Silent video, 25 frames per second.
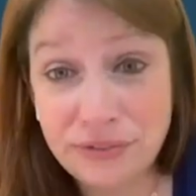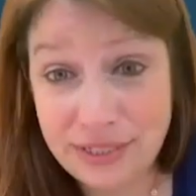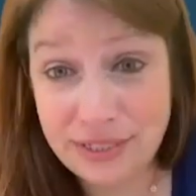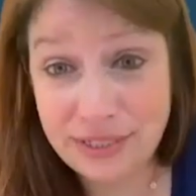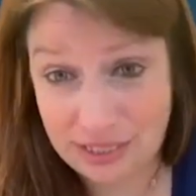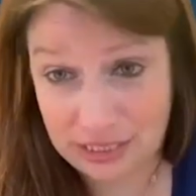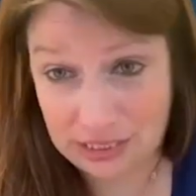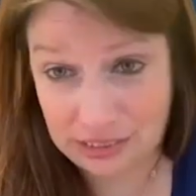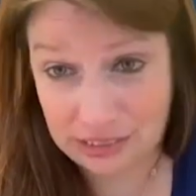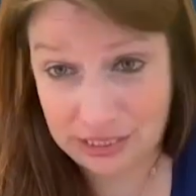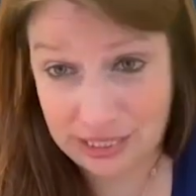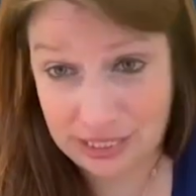new
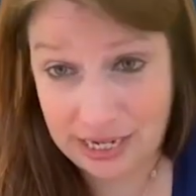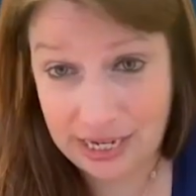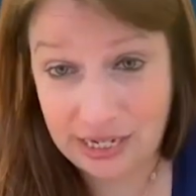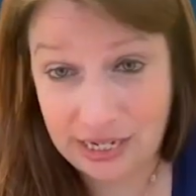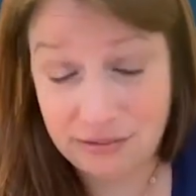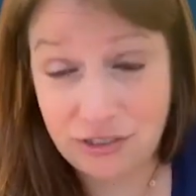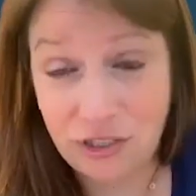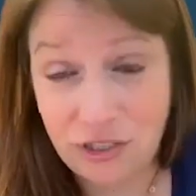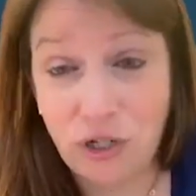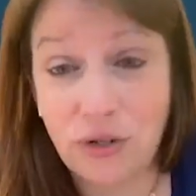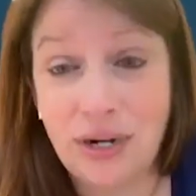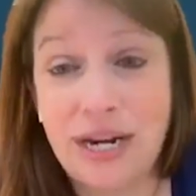facility.
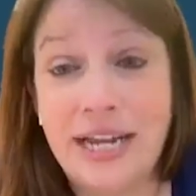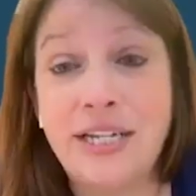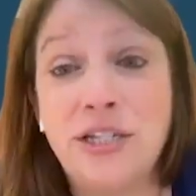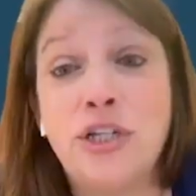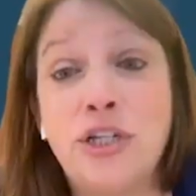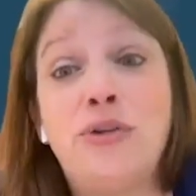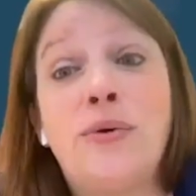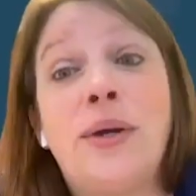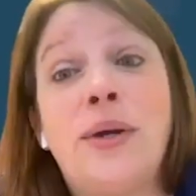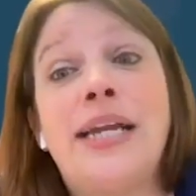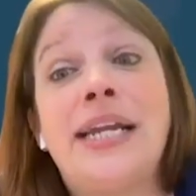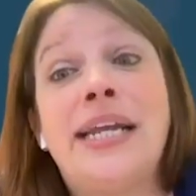You're
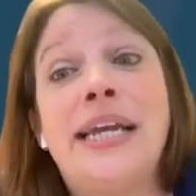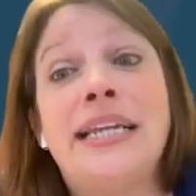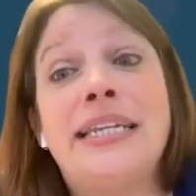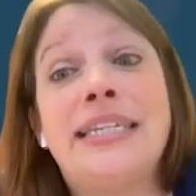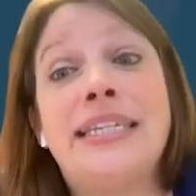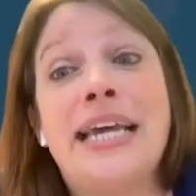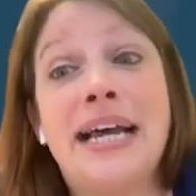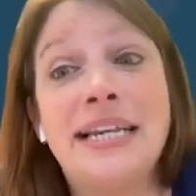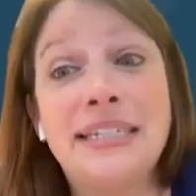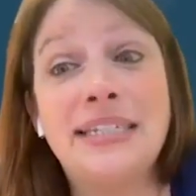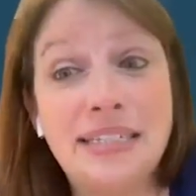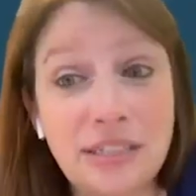integrating
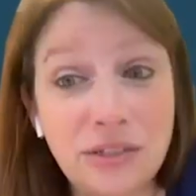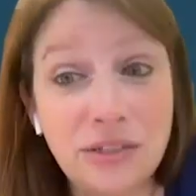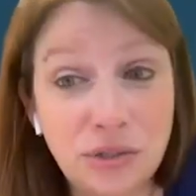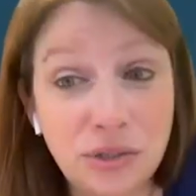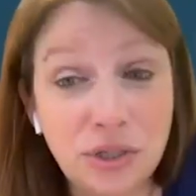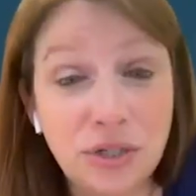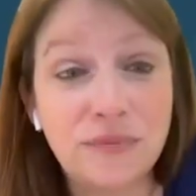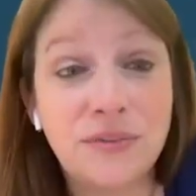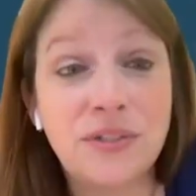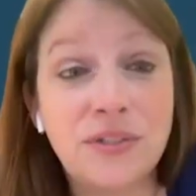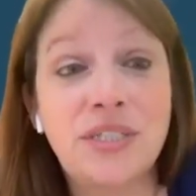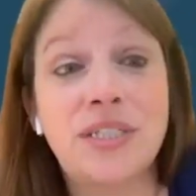testing
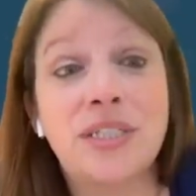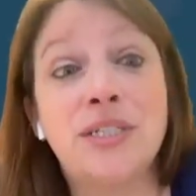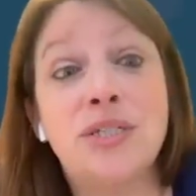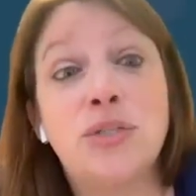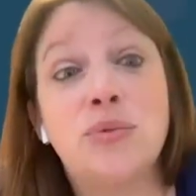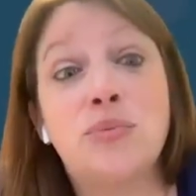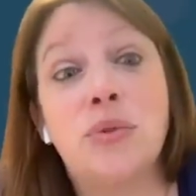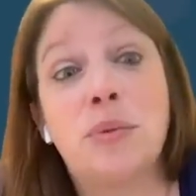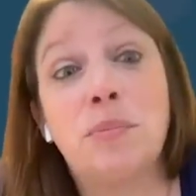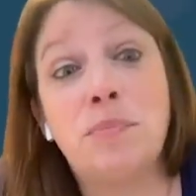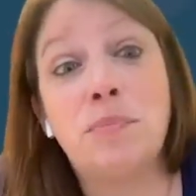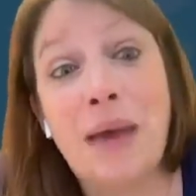
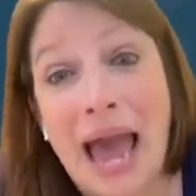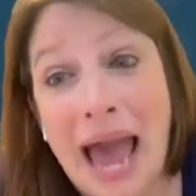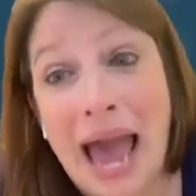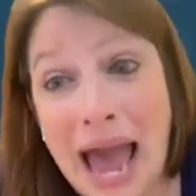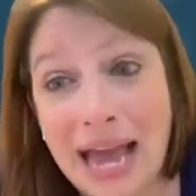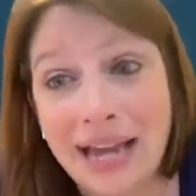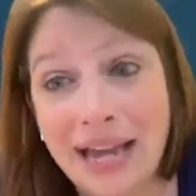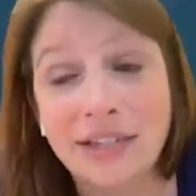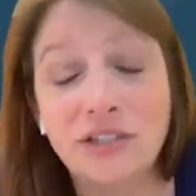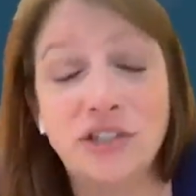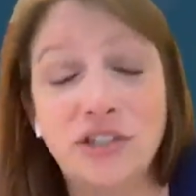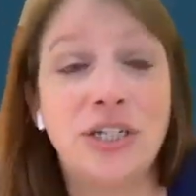services with
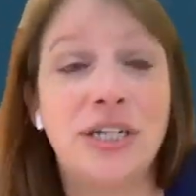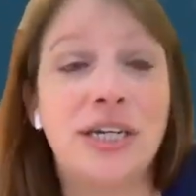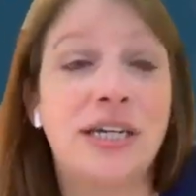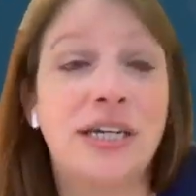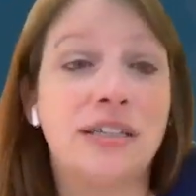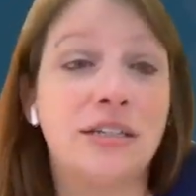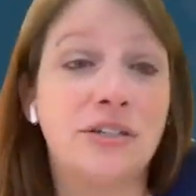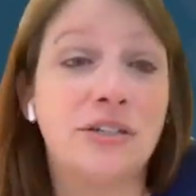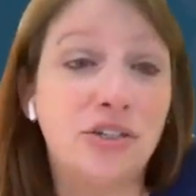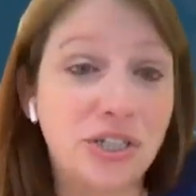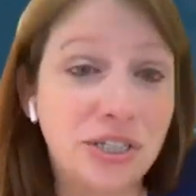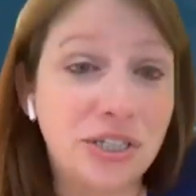
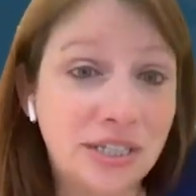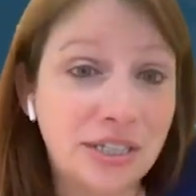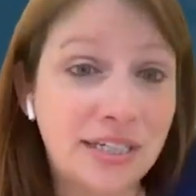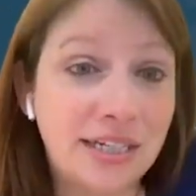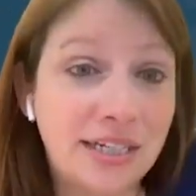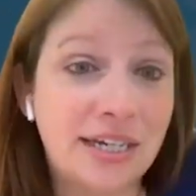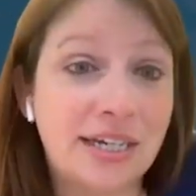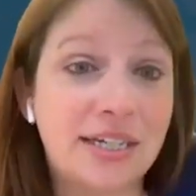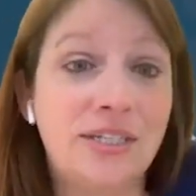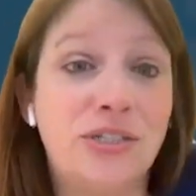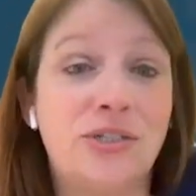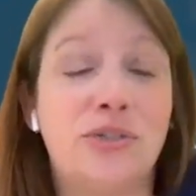packaging,
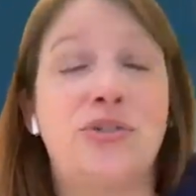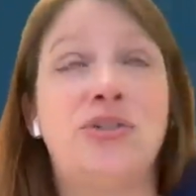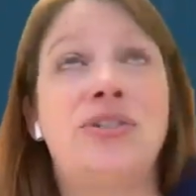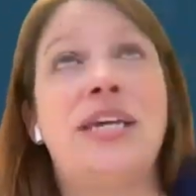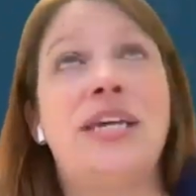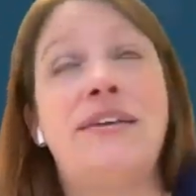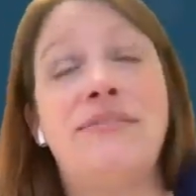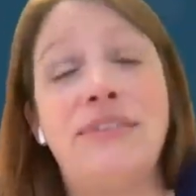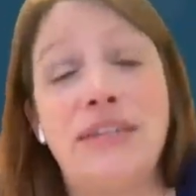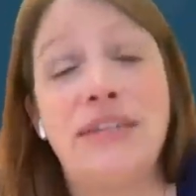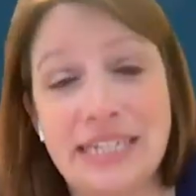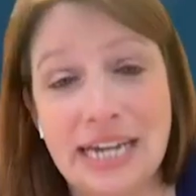logistics,
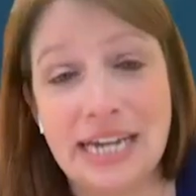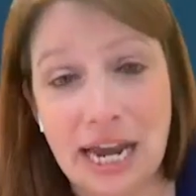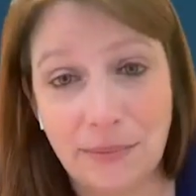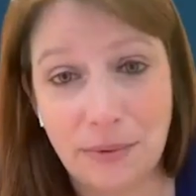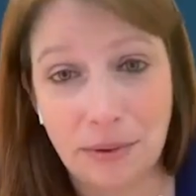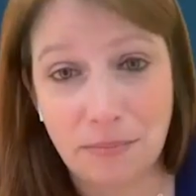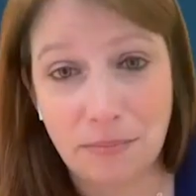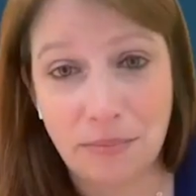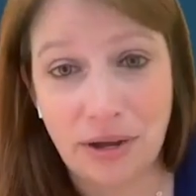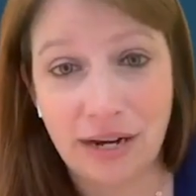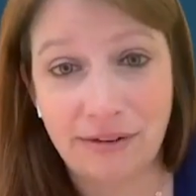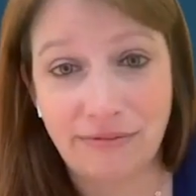saving time
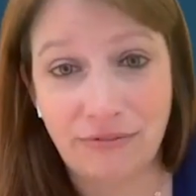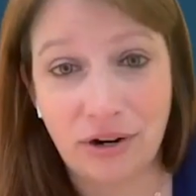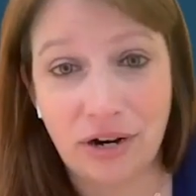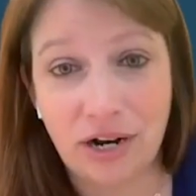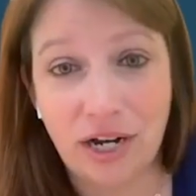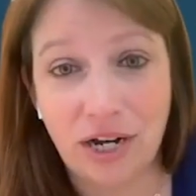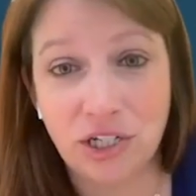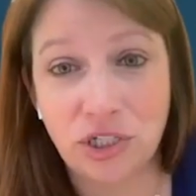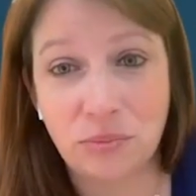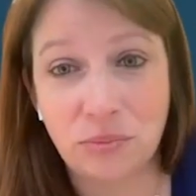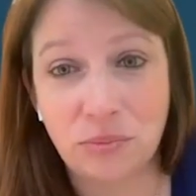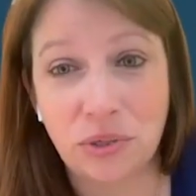and money for
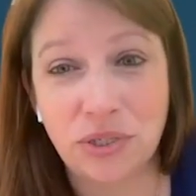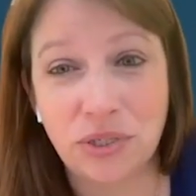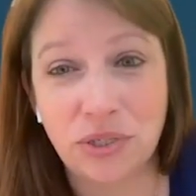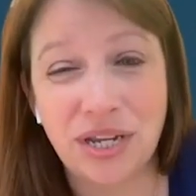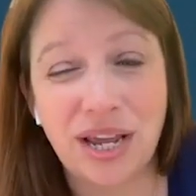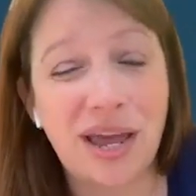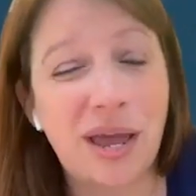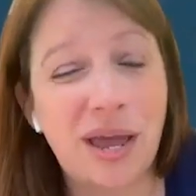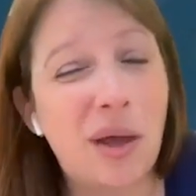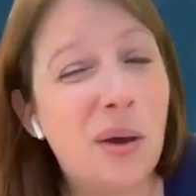customers.